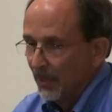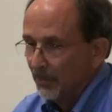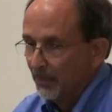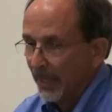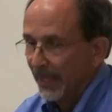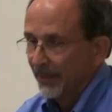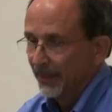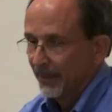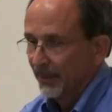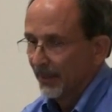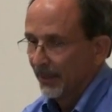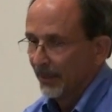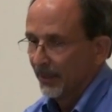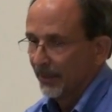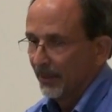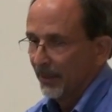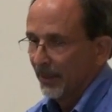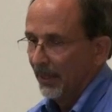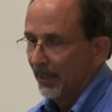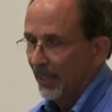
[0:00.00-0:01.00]
But
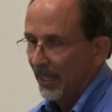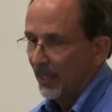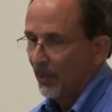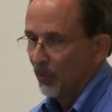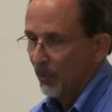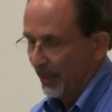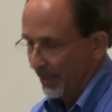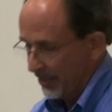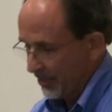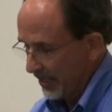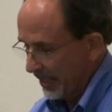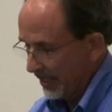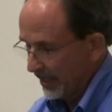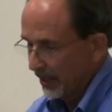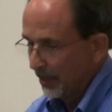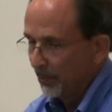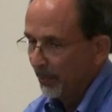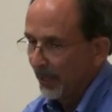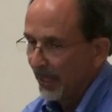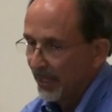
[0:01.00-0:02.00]
a lot of work setting
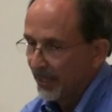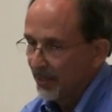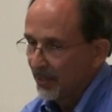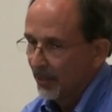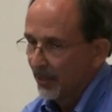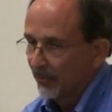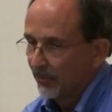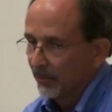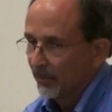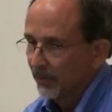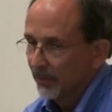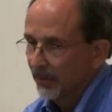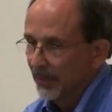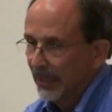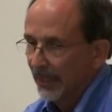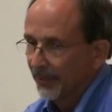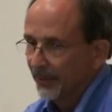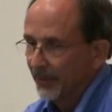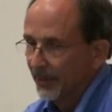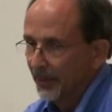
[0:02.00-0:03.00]
the plots out
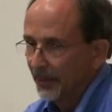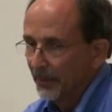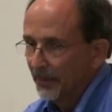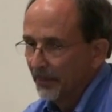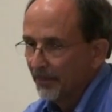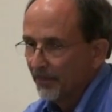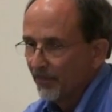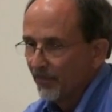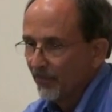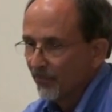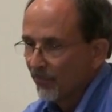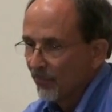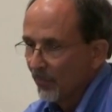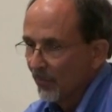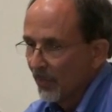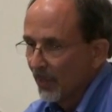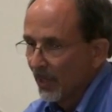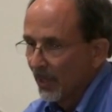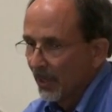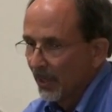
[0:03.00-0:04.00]
there.
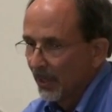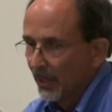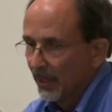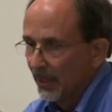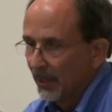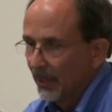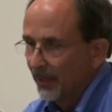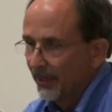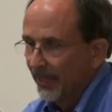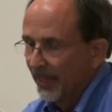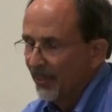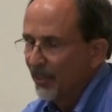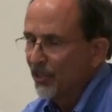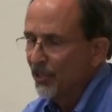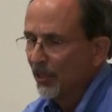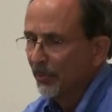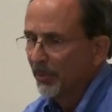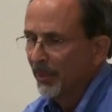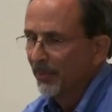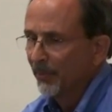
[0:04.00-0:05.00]
Now
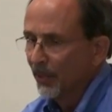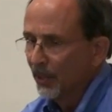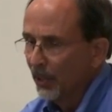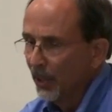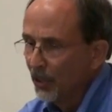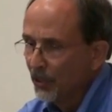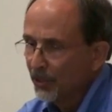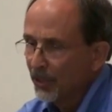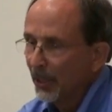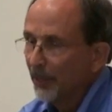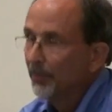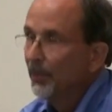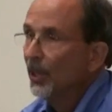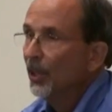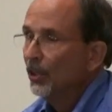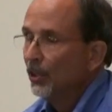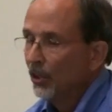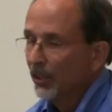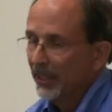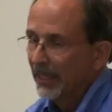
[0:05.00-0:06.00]
this is a bit of a
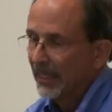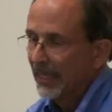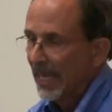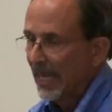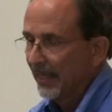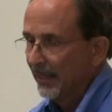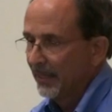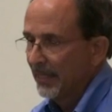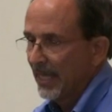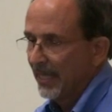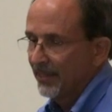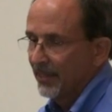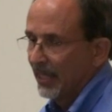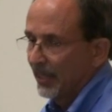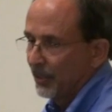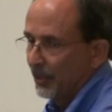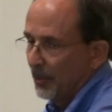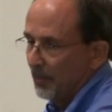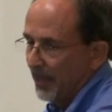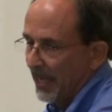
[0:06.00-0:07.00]
close-up looking at, that's
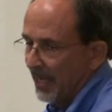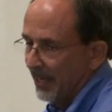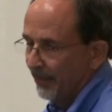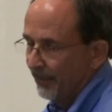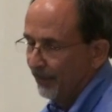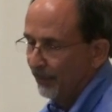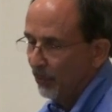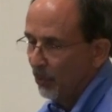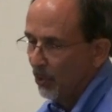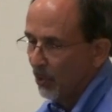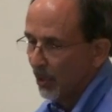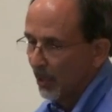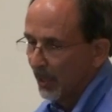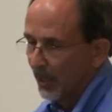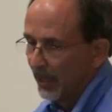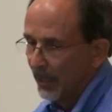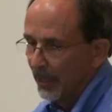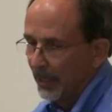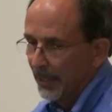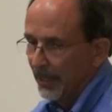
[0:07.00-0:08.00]
actually pad
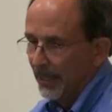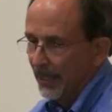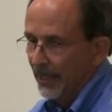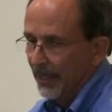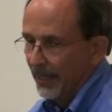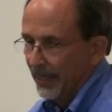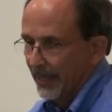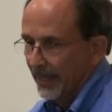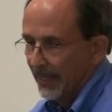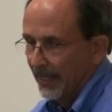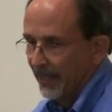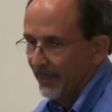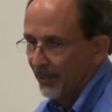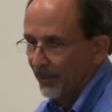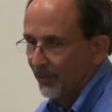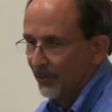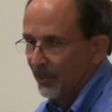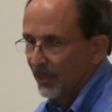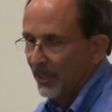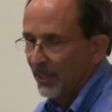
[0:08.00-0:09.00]
4, and
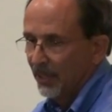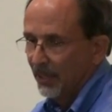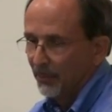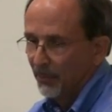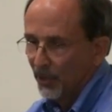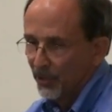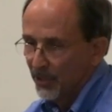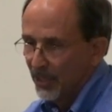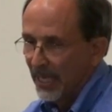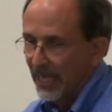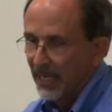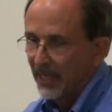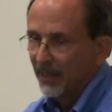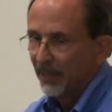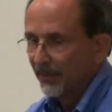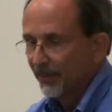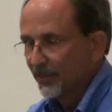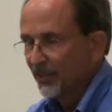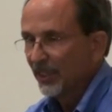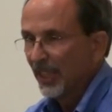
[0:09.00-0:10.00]
you see the mosaic
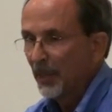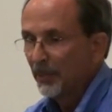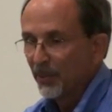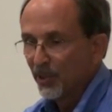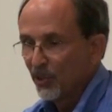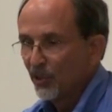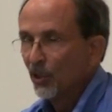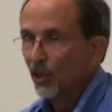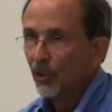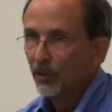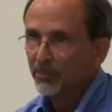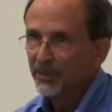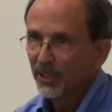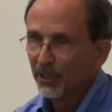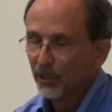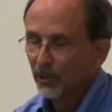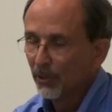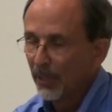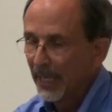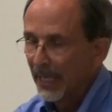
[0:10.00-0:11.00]
of cypress domes
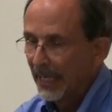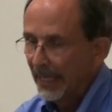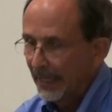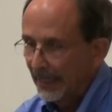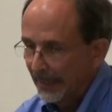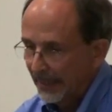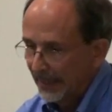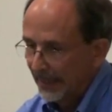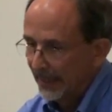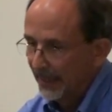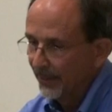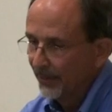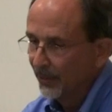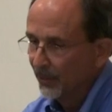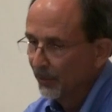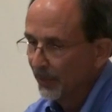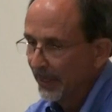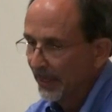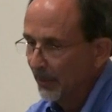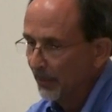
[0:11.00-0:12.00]
in gray and the
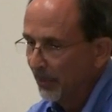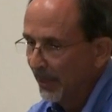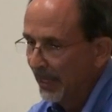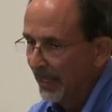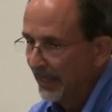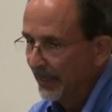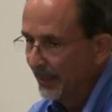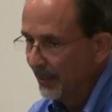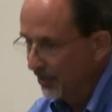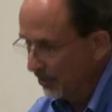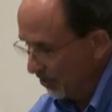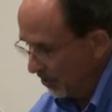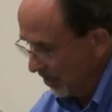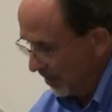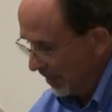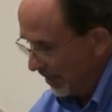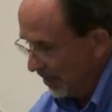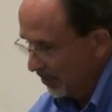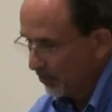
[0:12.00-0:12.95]
green pinelands.